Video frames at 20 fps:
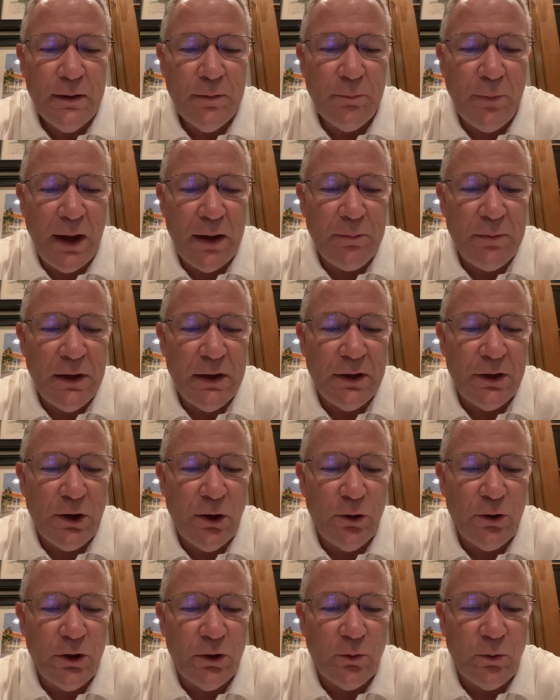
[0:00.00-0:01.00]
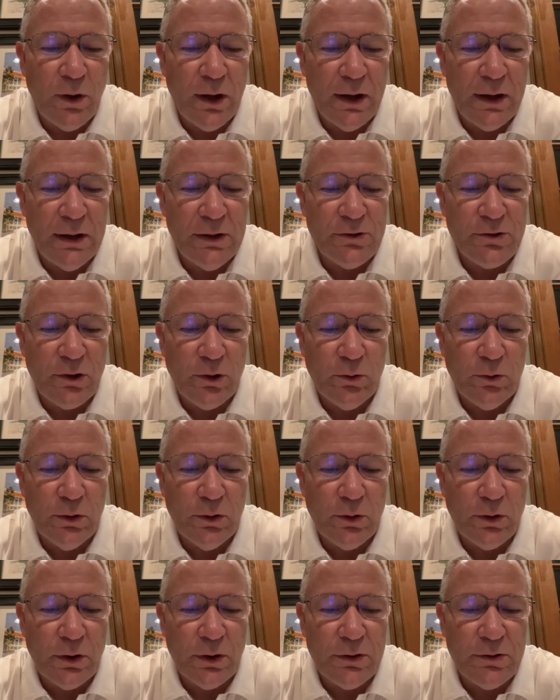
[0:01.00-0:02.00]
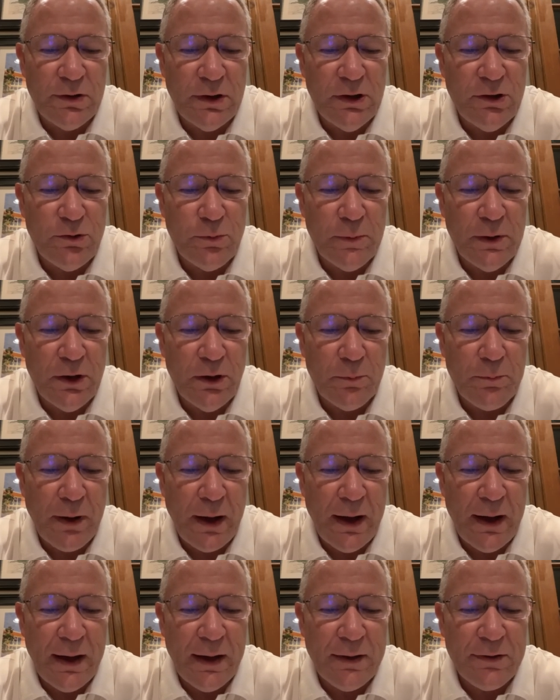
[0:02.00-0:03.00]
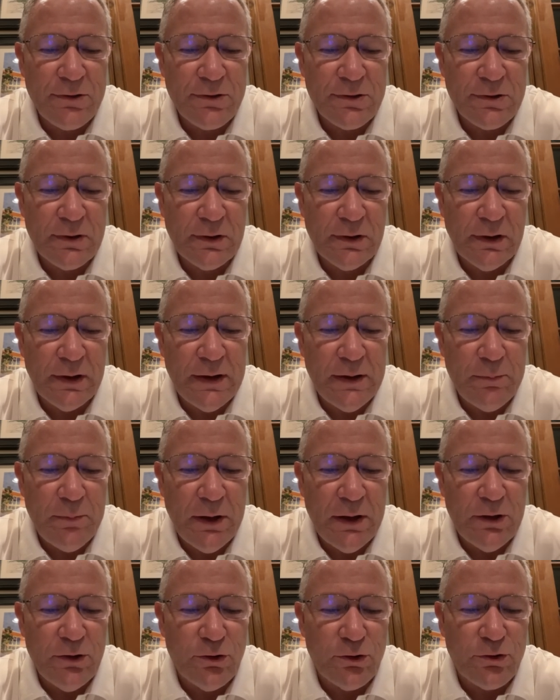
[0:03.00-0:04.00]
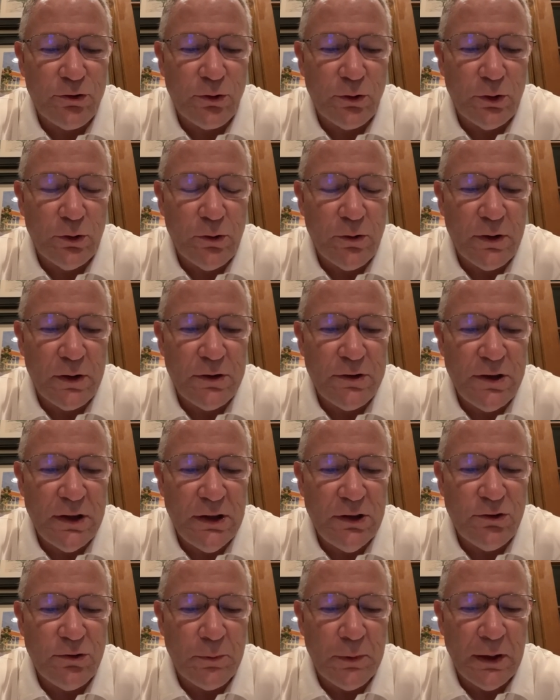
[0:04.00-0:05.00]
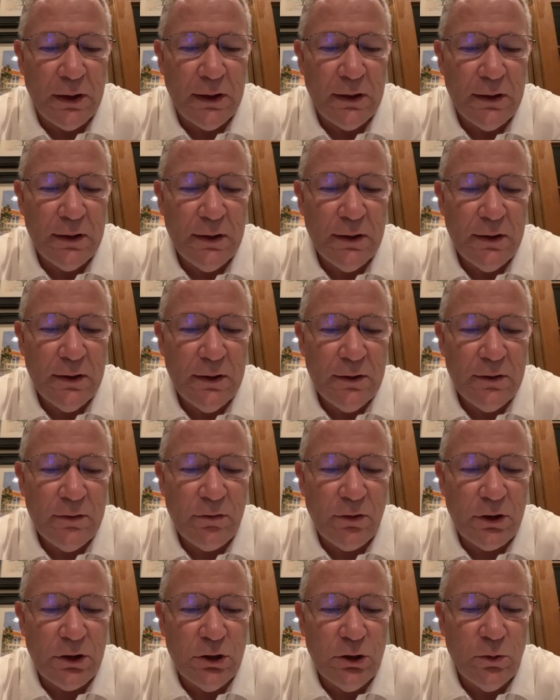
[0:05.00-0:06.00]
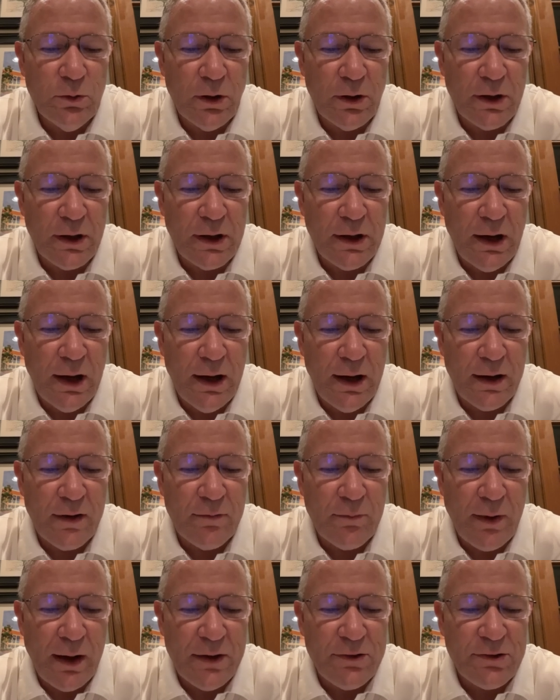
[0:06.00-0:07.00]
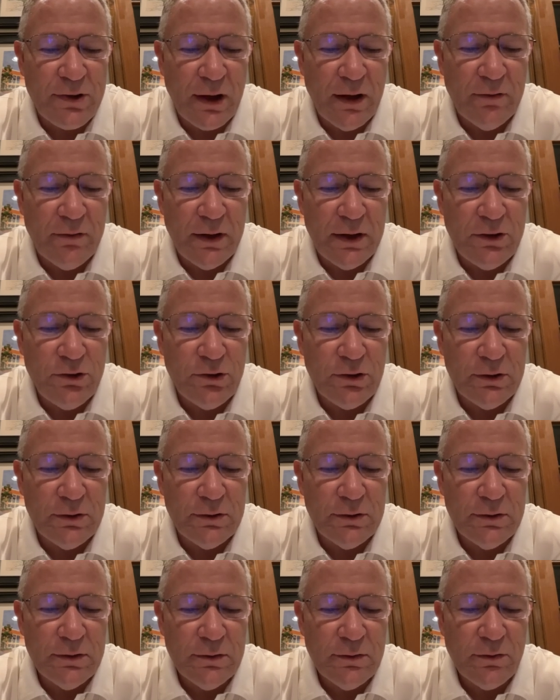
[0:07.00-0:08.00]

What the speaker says: Make me to know your ways, O Lord. Teach me your paths. Lead me in your truth and teach me, for you are the God of my salvation.